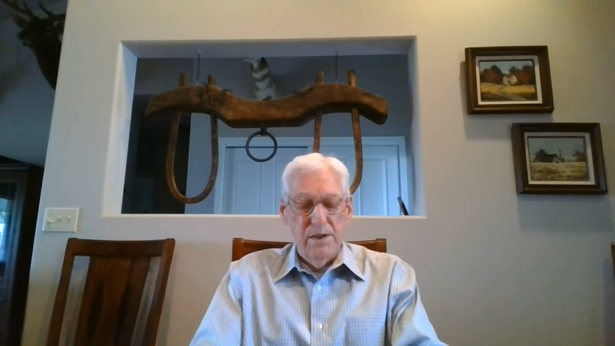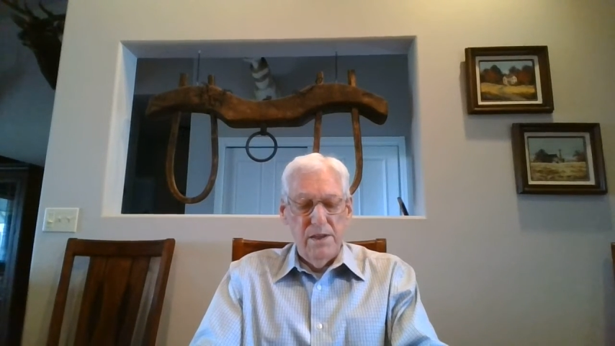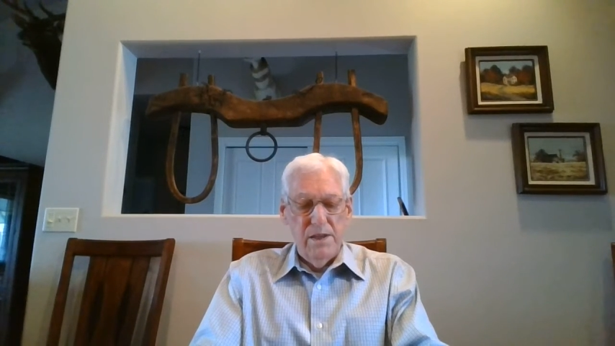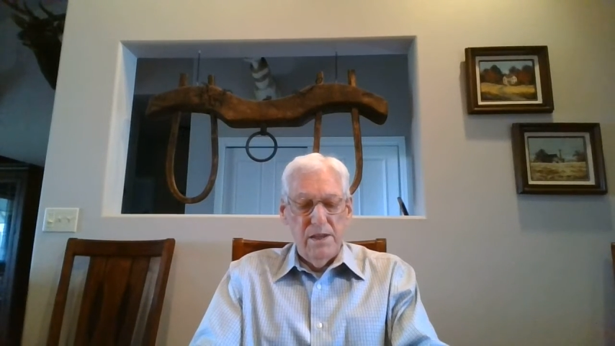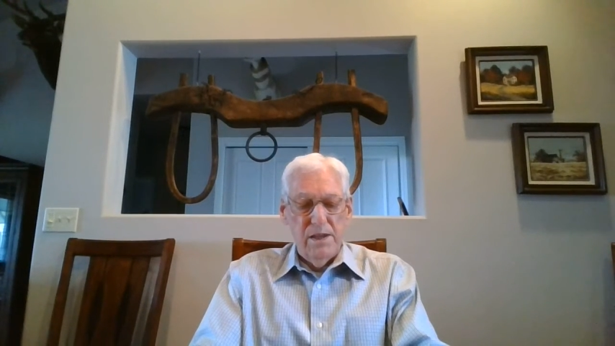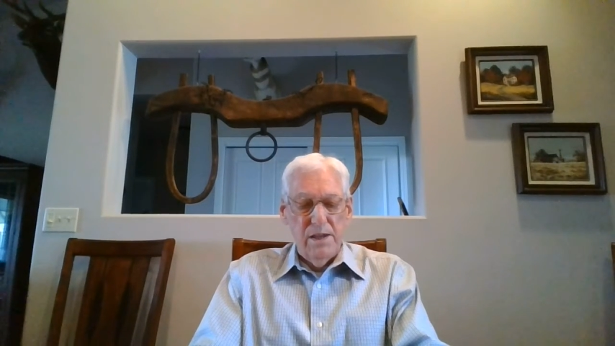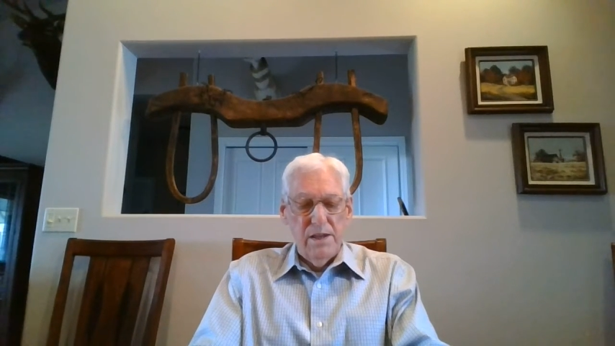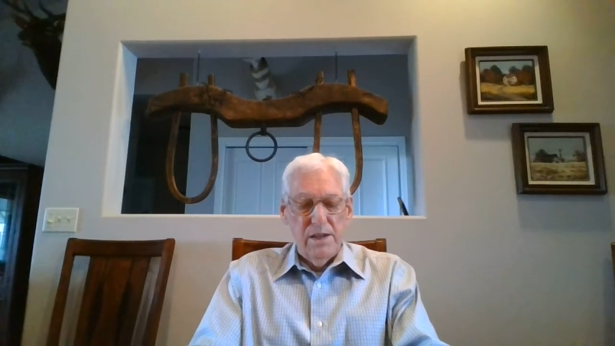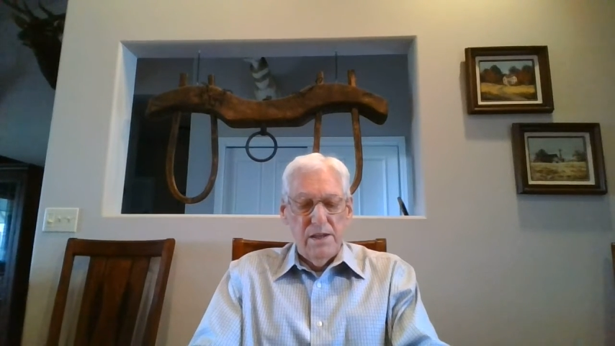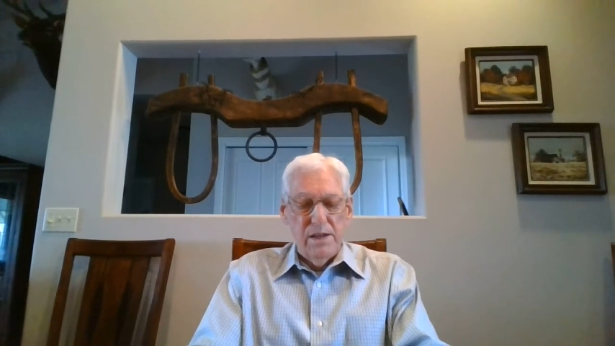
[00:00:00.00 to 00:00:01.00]

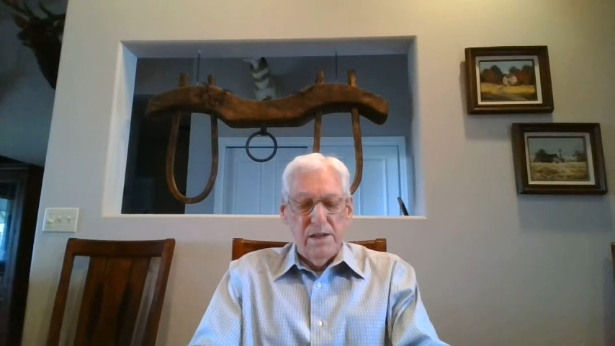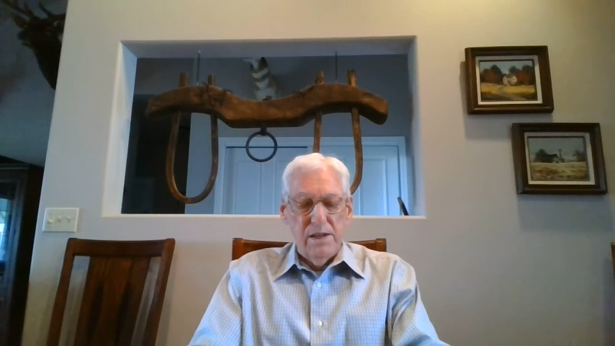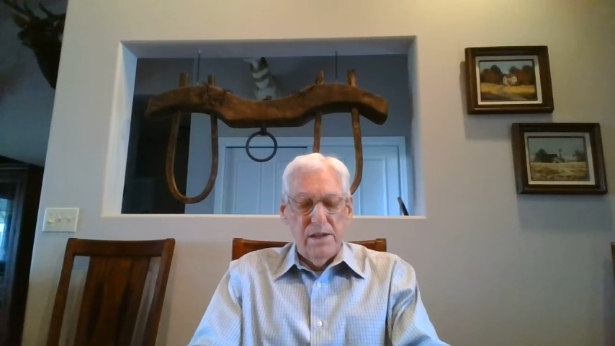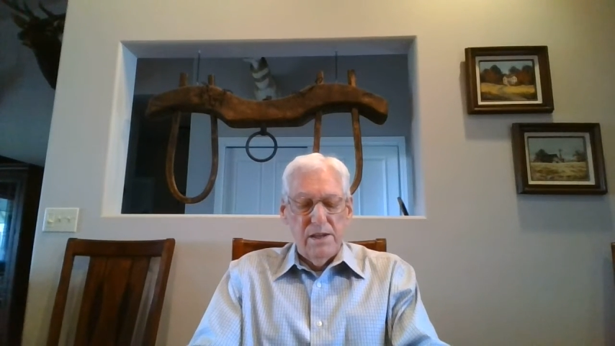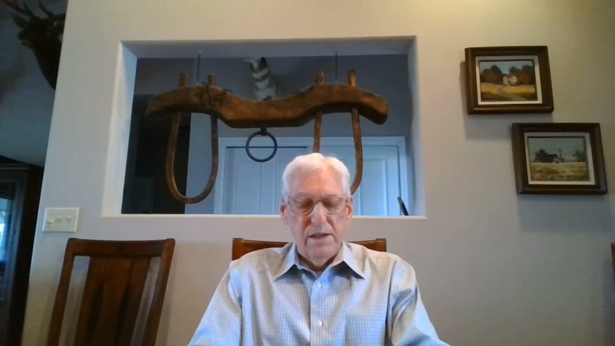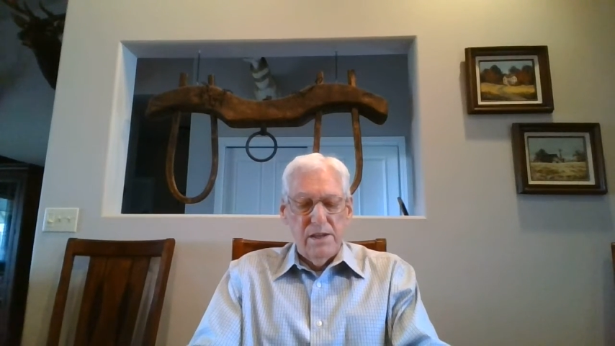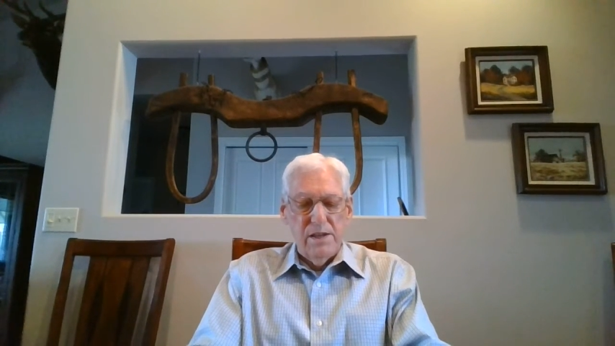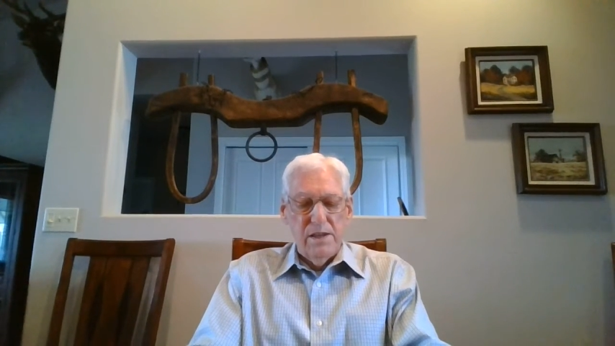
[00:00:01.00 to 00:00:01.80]
[no speech]